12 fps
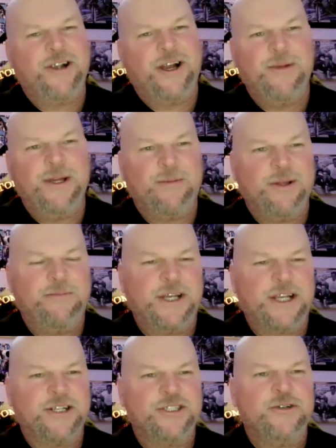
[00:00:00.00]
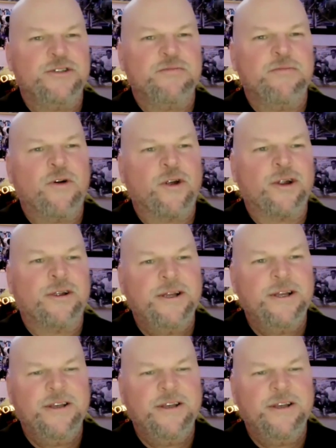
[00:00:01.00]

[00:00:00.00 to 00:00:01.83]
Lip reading: I'll be able to pick and choose more.